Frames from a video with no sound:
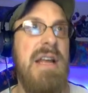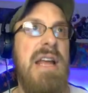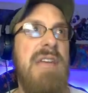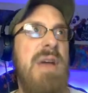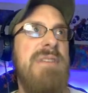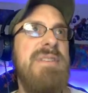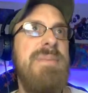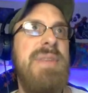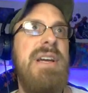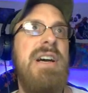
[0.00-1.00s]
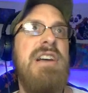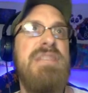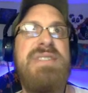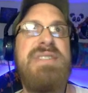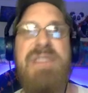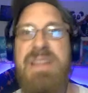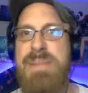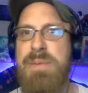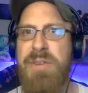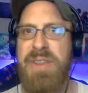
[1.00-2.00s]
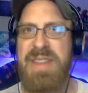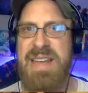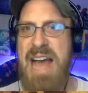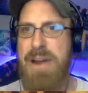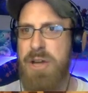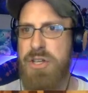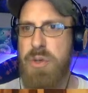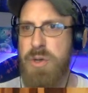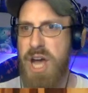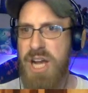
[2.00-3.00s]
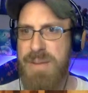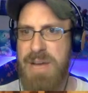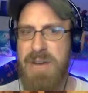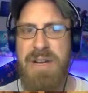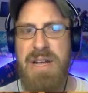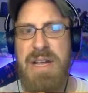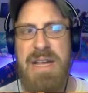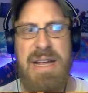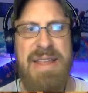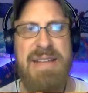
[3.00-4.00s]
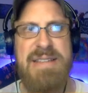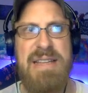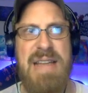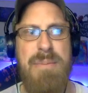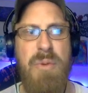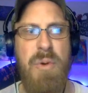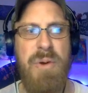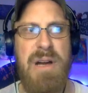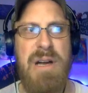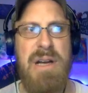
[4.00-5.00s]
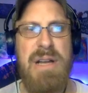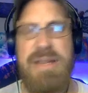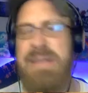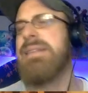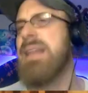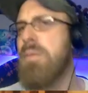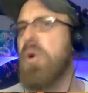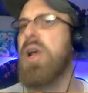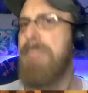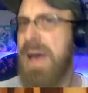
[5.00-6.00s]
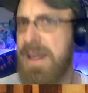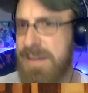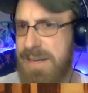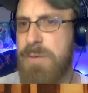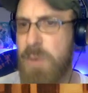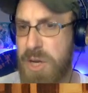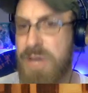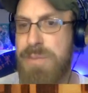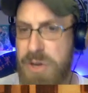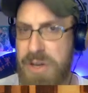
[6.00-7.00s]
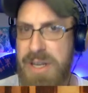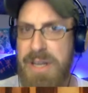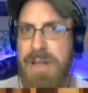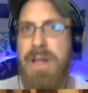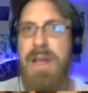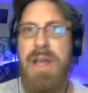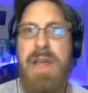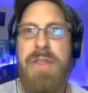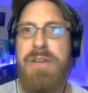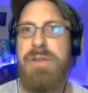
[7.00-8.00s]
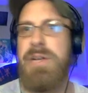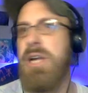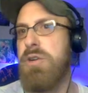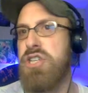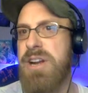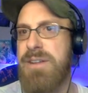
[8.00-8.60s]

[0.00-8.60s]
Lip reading: If you have something specific that people feel like they can add on to or talk about, I think it's a lot more it's a lot more compelling for a community than generic